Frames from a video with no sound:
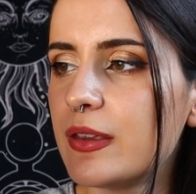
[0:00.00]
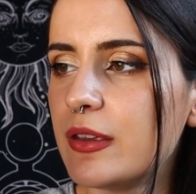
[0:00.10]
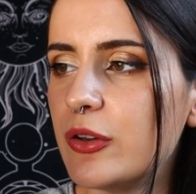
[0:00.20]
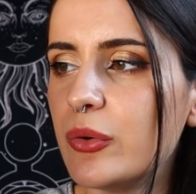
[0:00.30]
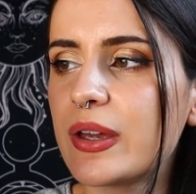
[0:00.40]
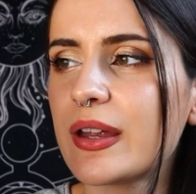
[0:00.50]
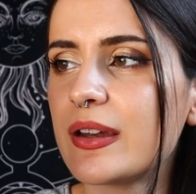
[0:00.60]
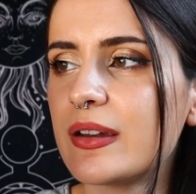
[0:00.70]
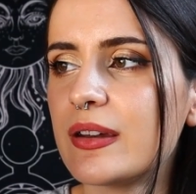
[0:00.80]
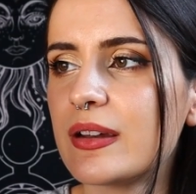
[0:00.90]
you
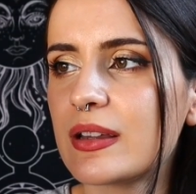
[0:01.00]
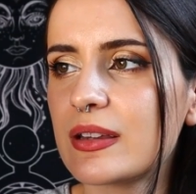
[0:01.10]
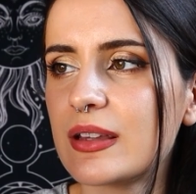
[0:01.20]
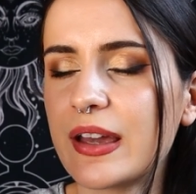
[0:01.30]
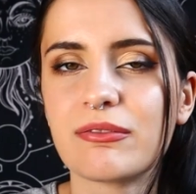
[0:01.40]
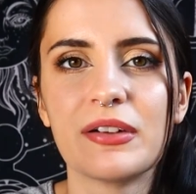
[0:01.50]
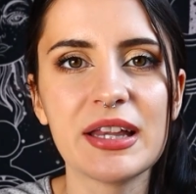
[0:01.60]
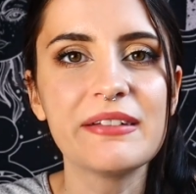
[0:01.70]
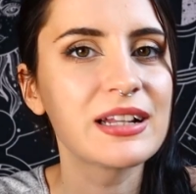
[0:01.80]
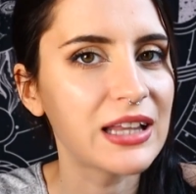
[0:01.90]
can like
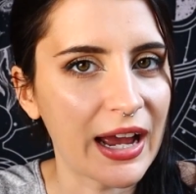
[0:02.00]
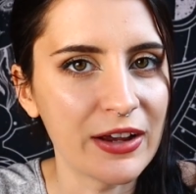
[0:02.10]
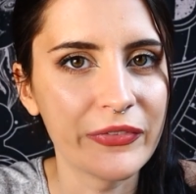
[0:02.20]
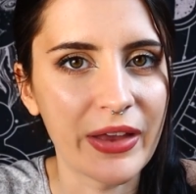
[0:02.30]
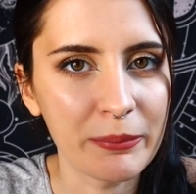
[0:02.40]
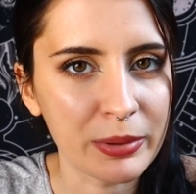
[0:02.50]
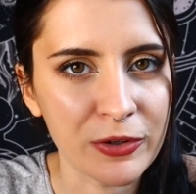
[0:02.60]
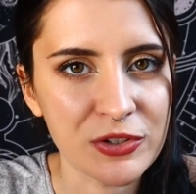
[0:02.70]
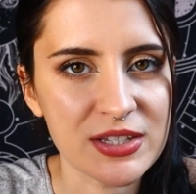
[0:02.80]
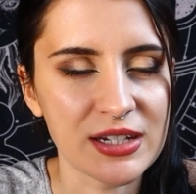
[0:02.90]
really rely on that
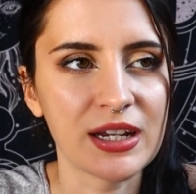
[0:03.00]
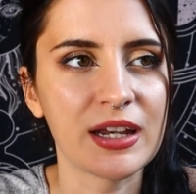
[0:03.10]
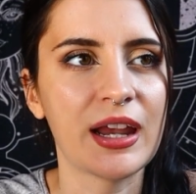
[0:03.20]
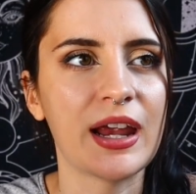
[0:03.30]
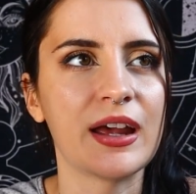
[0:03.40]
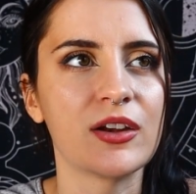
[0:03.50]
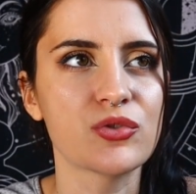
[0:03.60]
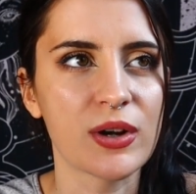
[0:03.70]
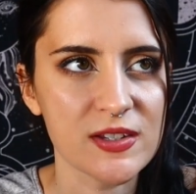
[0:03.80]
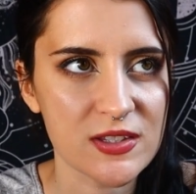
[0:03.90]
person and
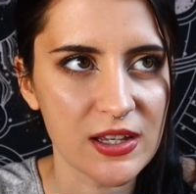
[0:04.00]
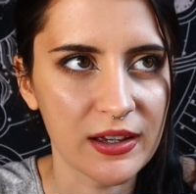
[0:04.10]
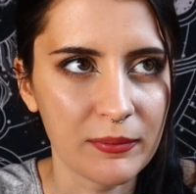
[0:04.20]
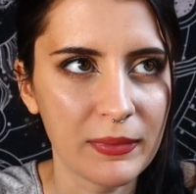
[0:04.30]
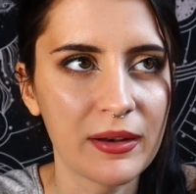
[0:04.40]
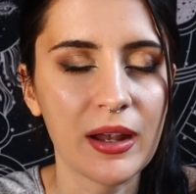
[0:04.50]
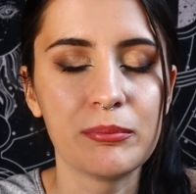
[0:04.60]
trust them and,